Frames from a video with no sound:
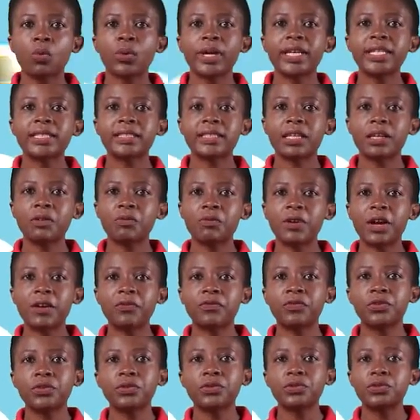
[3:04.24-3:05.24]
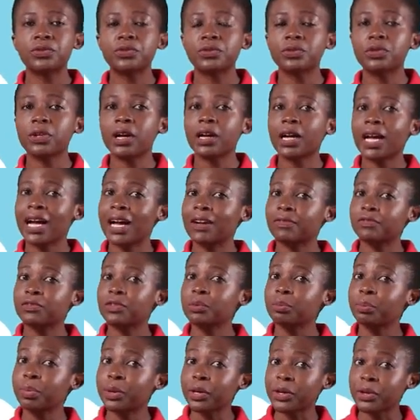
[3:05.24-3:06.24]
Waste and refuse do not have
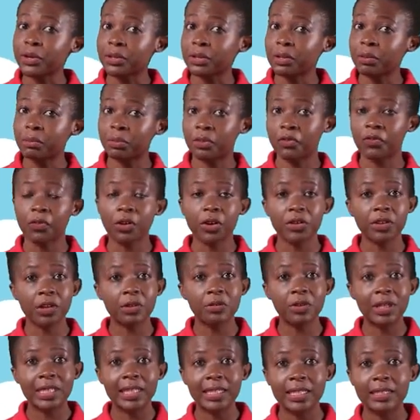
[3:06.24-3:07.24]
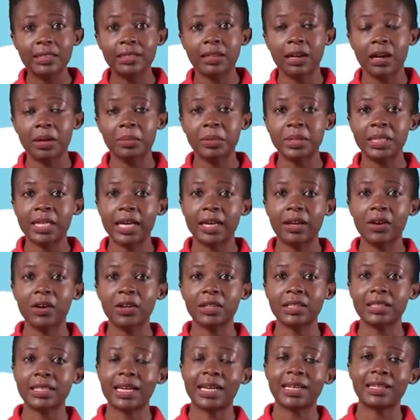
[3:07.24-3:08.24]
to burn before they release carbon
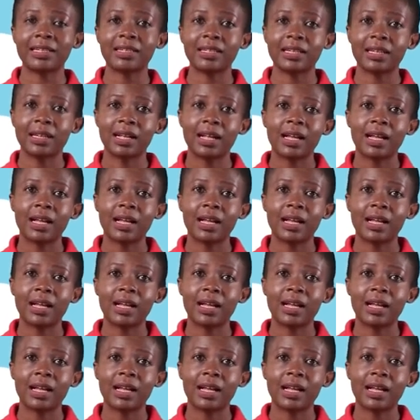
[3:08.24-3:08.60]
dioxide.